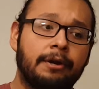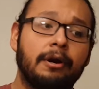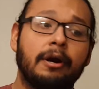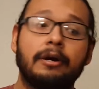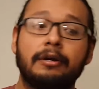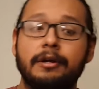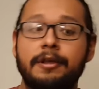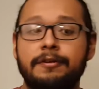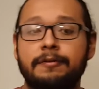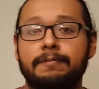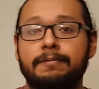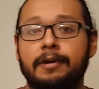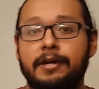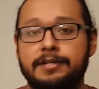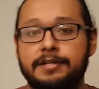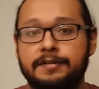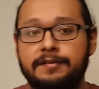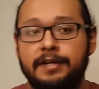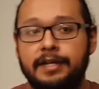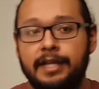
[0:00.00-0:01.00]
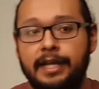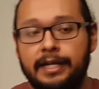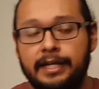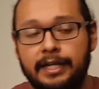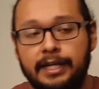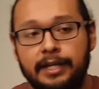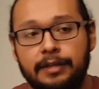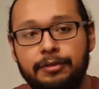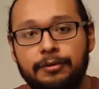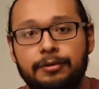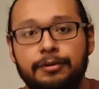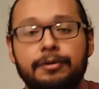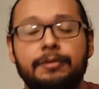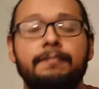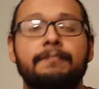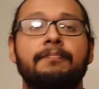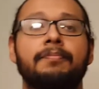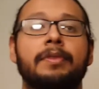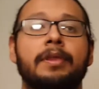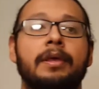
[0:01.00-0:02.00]
are other projects I'd like to get
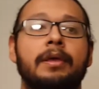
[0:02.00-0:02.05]
through.